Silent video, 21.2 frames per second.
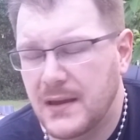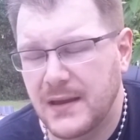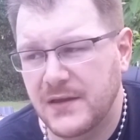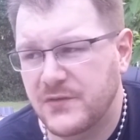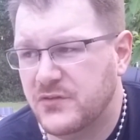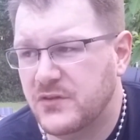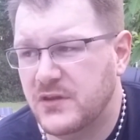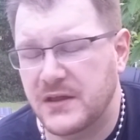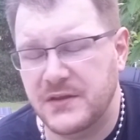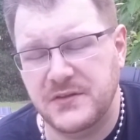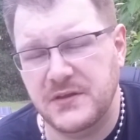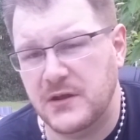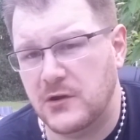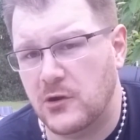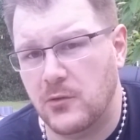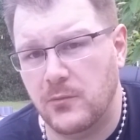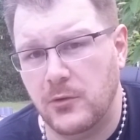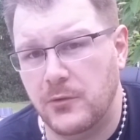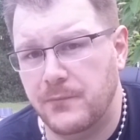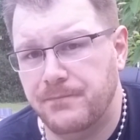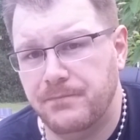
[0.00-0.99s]
It's not
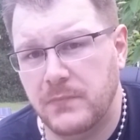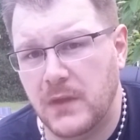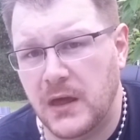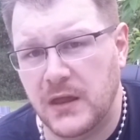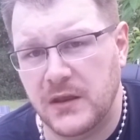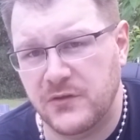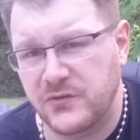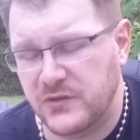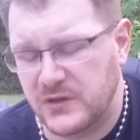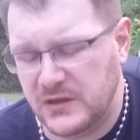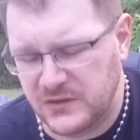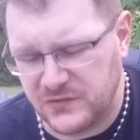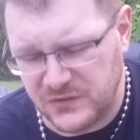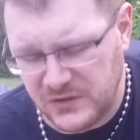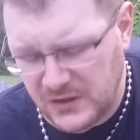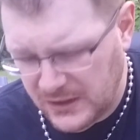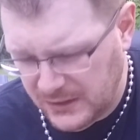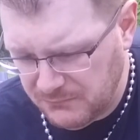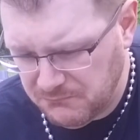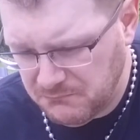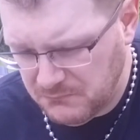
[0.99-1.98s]
terrible. Honestly, it's
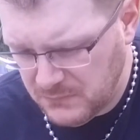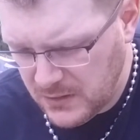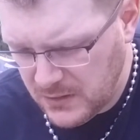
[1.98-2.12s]
not.